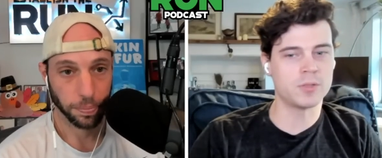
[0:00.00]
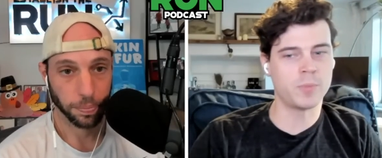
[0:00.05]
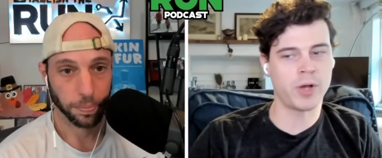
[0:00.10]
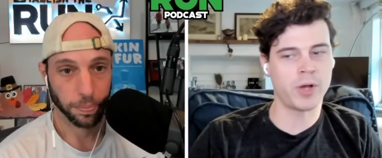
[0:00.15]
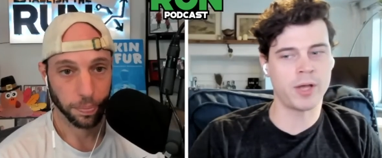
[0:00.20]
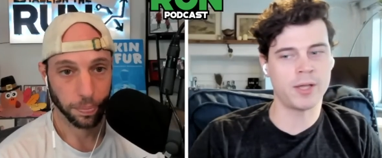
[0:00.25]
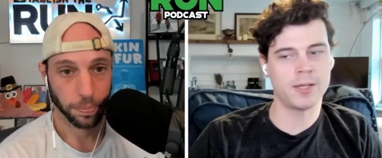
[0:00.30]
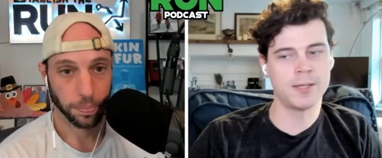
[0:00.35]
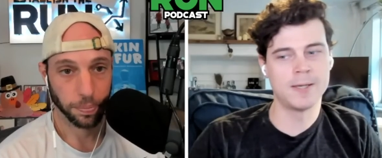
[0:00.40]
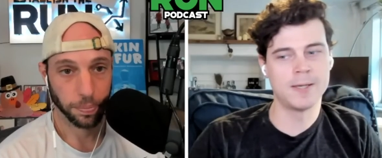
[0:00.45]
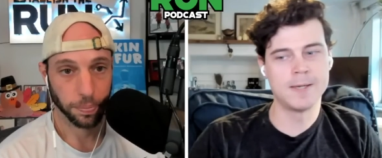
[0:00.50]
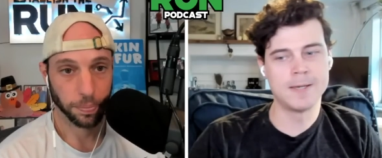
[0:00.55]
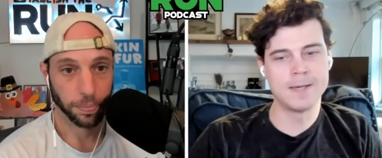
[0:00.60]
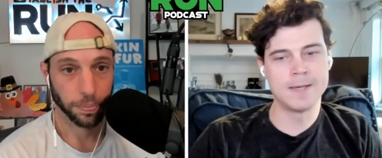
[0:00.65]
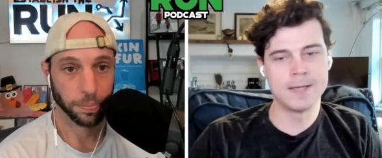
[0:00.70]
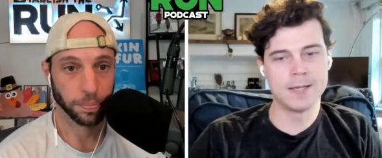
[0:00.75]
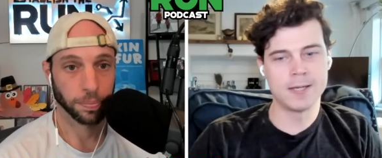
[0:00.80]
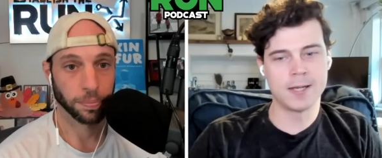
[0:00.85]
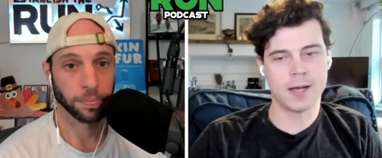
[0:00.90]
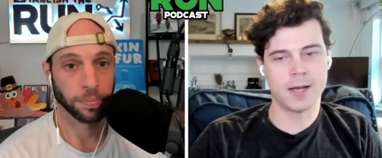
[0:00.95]
Speaker 1: But
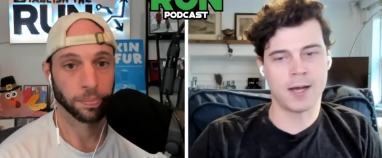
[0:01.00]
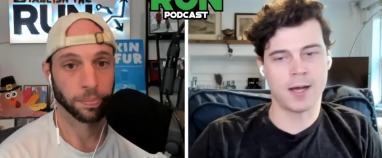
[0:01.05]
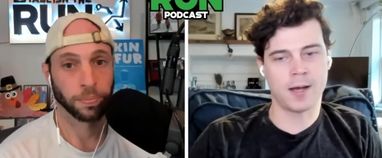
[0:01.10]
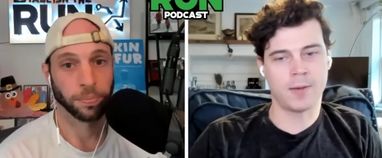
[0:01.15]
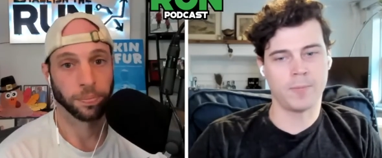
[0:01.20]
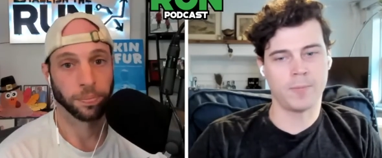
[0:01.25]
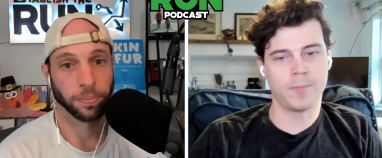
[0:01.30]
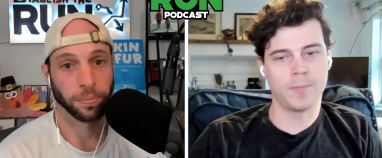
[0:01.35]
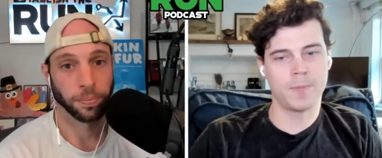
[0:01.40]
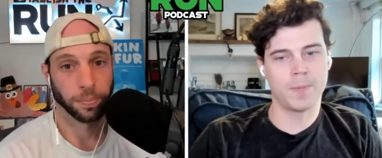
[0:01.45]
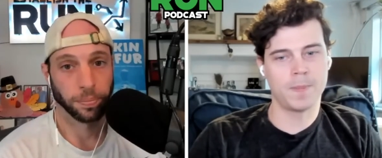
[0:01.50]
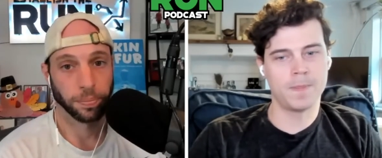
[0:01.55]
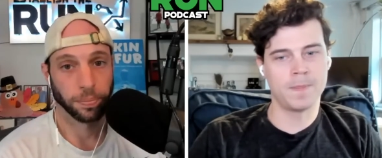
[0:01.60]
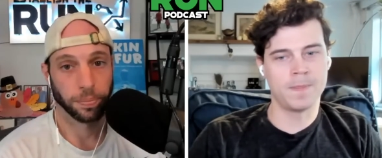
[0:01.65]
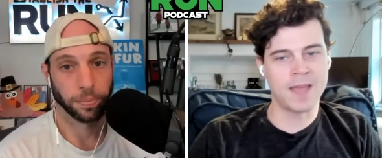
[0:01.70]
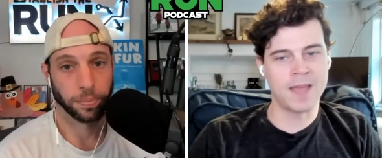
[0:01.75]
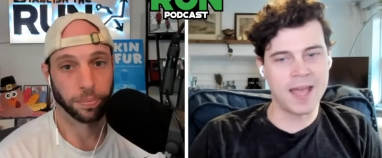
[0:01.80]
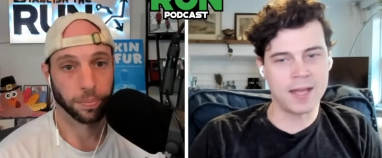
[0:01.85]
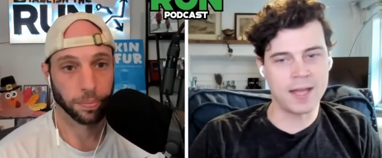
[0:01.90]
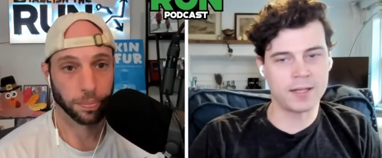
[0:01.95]
um,
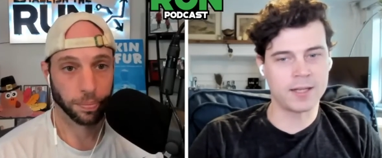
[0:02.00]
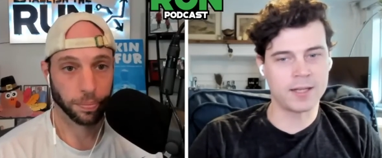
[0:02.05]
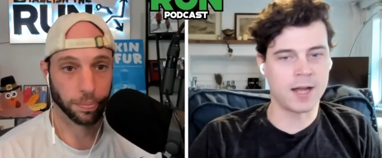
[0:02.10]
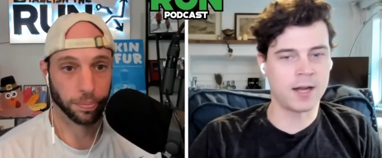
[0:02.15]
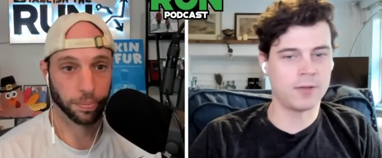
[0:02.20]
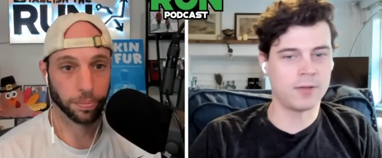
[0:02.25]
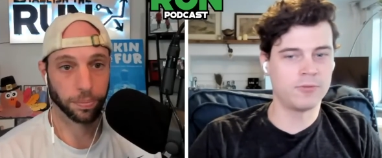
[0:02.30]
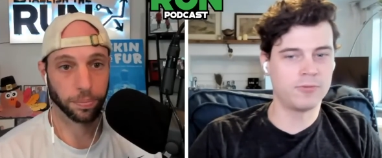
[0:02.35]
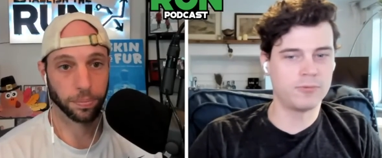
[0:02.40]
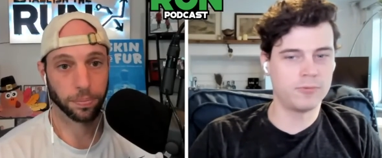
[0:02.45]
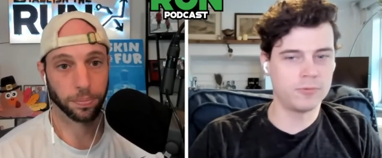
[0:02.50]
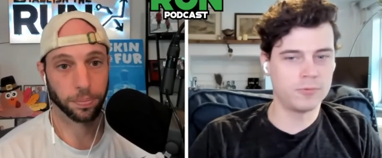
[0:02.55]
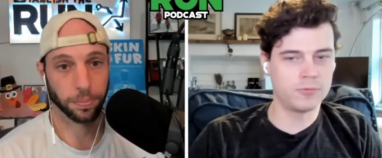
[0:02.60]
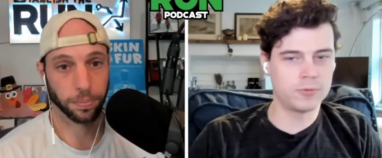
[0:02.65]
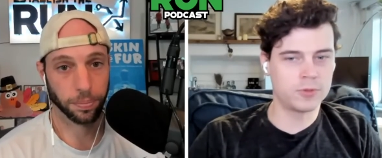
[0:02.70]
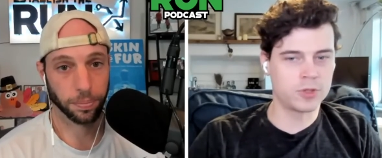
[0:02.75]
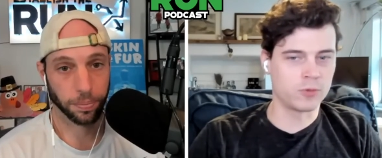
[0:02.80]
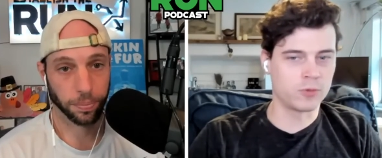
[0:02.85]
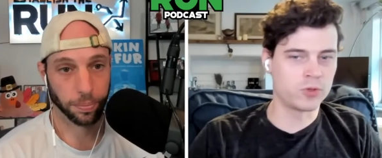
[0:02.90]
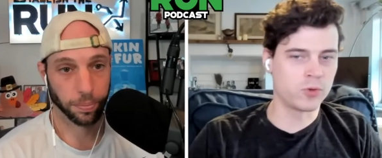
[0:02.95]
then kind of,
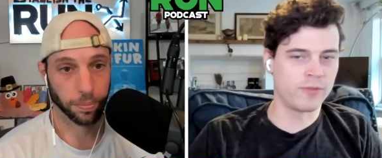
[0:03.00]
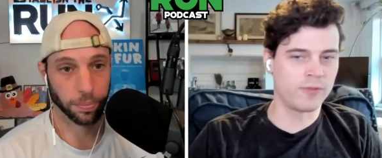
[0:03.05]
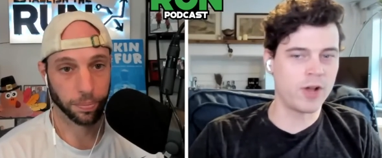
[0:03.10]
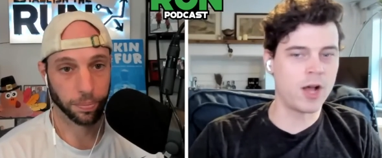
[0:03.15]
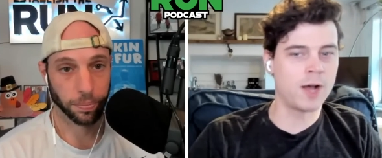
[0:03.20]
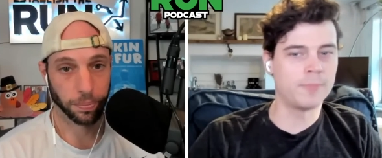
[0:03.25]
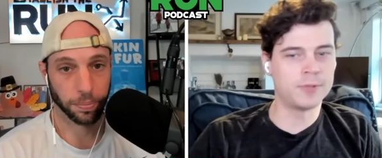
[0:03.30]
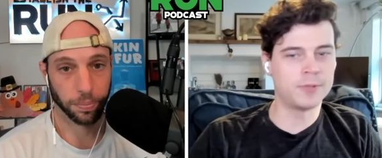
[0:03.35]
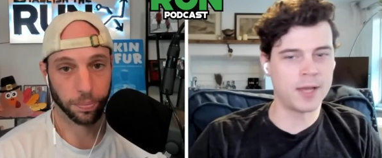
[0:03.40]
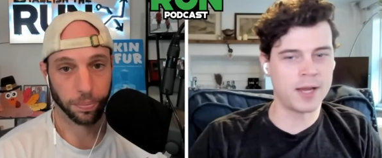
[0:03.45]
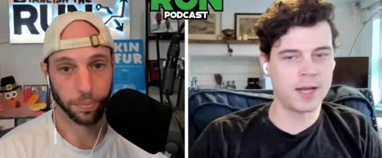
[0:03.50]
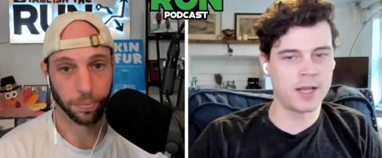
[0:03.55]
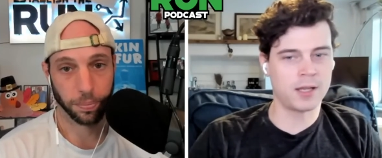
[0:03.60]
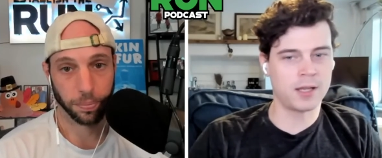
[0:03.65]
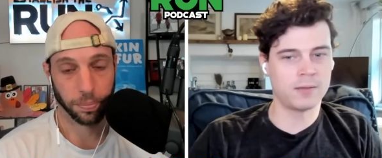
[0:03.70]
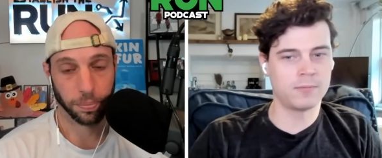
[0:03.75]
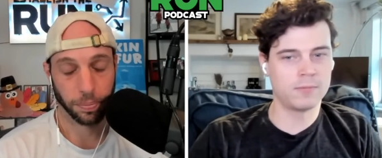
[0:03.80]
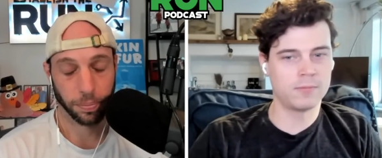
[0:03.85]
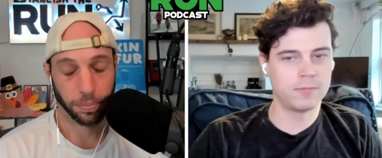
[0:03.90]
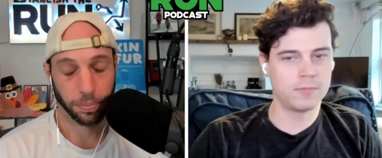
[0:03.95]
so sort of
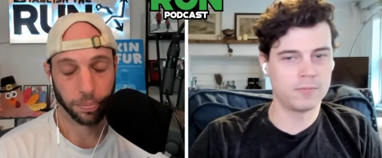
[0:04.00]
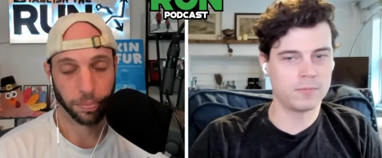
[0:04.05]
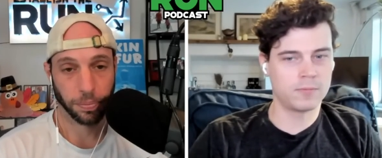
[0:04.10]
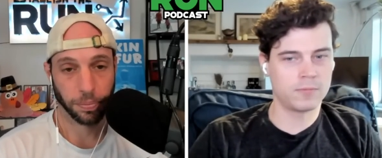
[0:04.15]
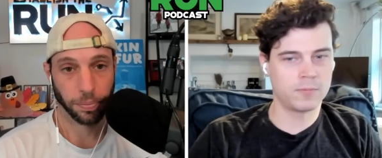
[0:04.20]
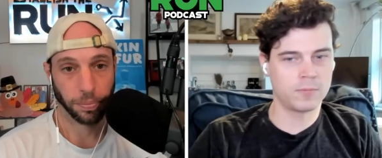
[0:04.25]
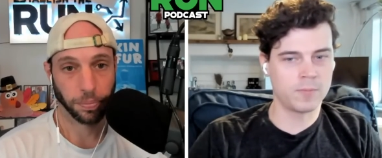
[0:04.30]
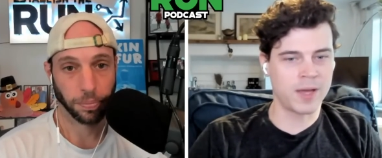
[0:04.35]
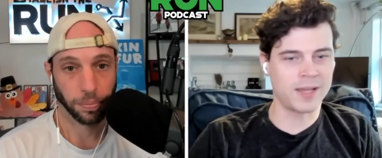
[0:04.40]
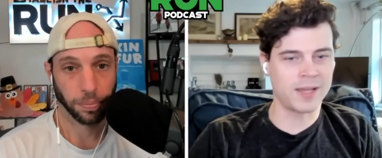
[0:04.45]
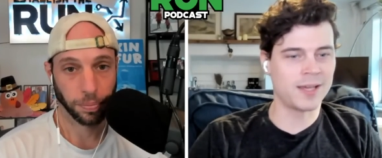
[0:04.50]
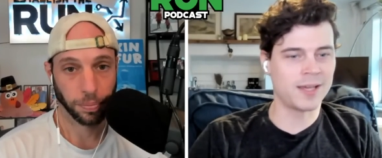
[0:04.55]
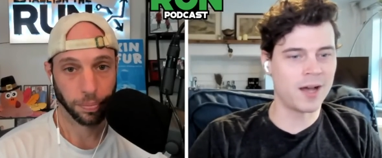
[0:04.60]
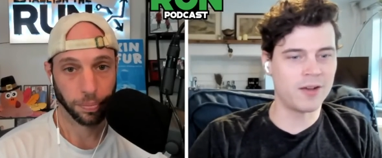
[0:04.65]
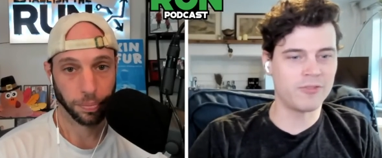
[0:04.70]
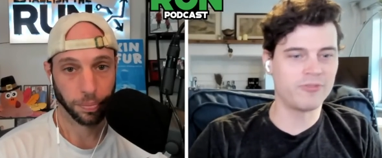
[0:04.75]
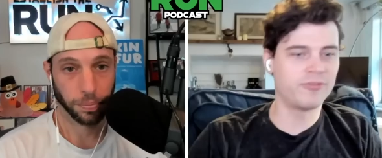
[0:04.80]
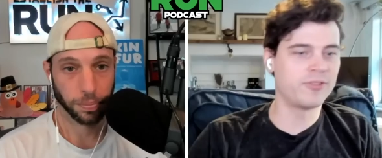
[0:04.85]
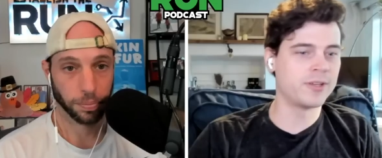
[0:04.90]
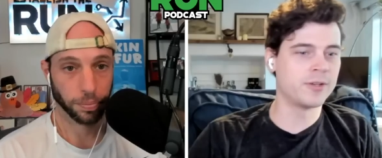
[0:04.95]
updating my
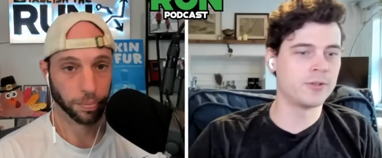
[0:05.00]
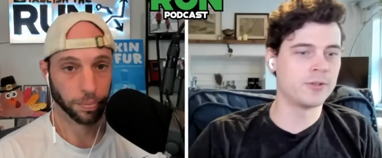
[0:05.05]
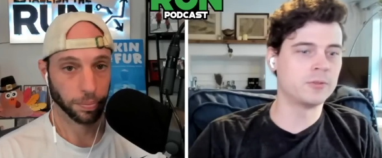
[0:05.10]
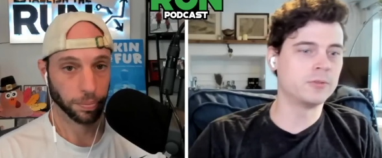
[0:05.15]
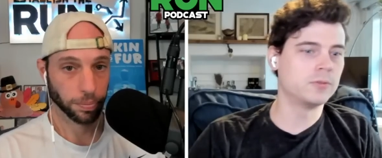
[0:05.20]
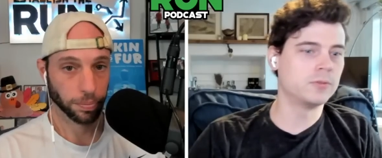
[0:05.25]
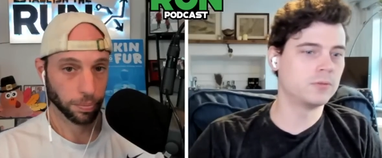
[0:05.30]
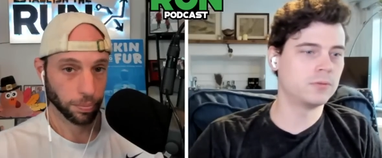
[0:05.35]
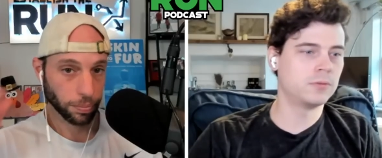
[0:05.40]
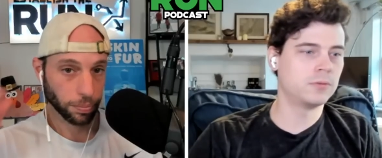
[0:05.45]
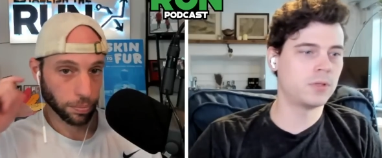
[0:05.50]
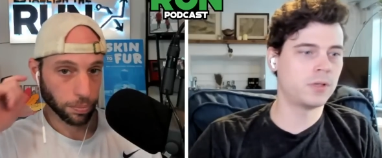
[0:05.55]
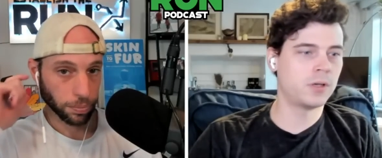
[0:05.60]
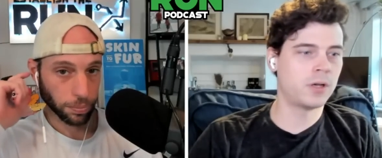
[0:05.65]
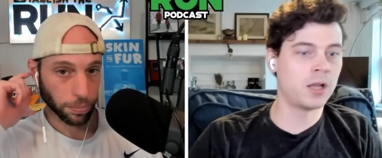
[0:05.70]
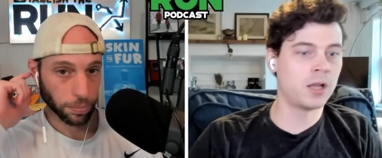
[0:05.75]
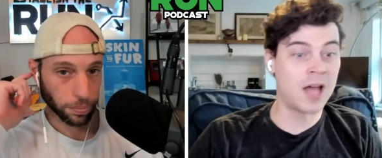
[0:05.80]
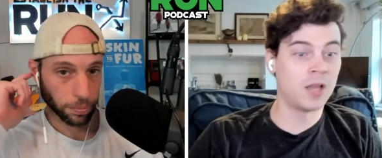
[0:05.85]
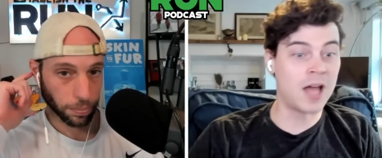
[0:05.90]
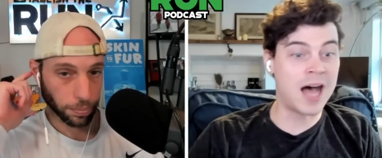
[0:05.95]
gut feel
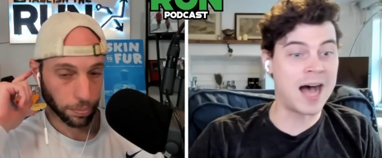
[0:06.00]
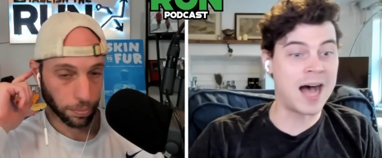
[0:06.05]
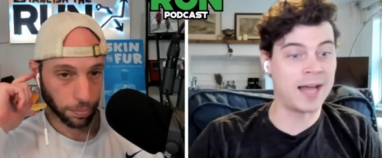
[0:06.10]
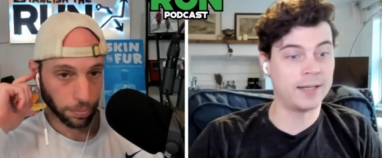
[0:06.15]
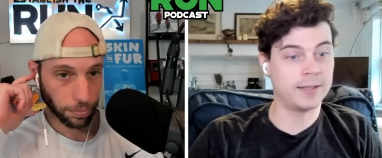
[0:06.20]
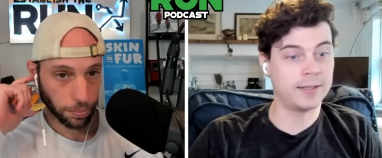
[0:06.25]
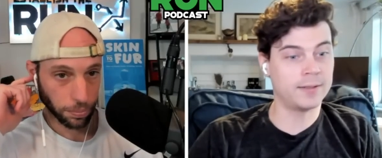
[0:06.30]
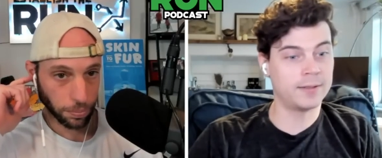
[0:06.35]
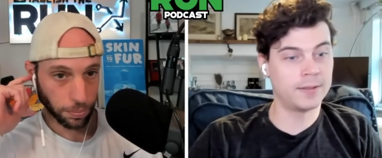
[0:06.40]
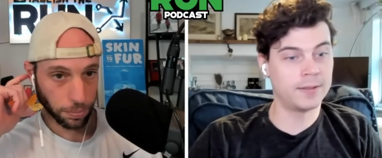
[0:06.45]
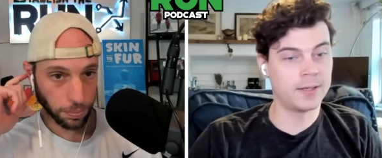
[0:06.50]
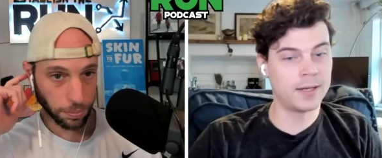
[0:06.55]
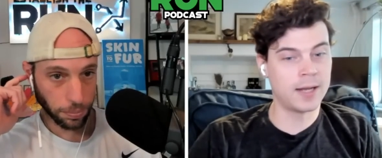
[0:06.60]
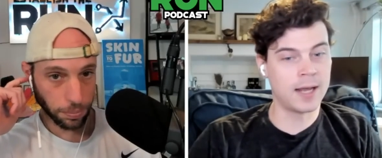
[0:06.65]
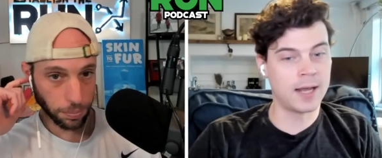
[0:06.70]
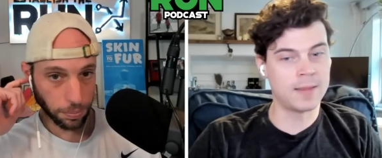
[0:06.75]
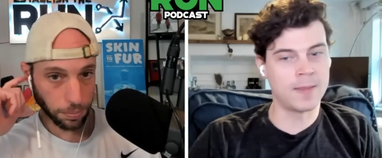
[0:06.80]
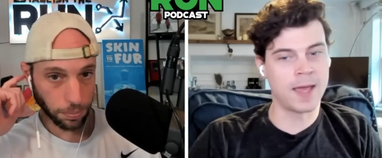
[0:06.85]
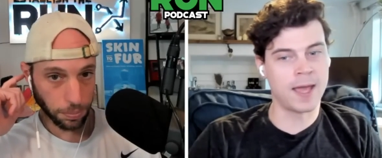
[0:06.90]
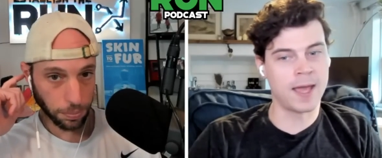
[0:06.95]
a lot
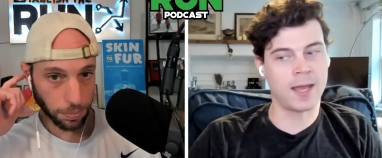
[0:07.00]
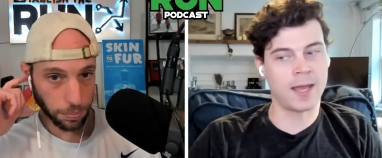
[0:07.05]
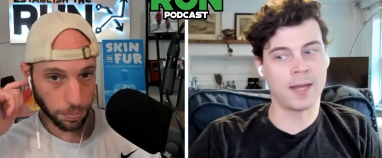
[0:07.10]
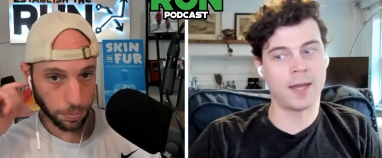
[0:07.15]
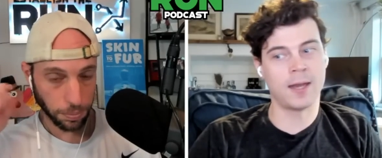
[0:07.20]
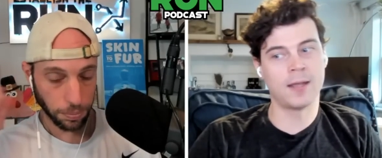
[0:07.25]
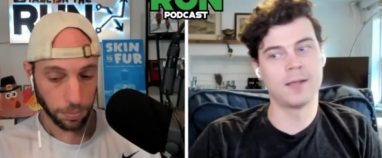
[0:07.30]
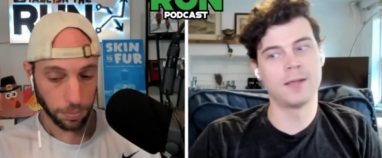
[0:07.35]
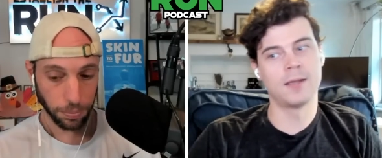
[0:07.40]
and then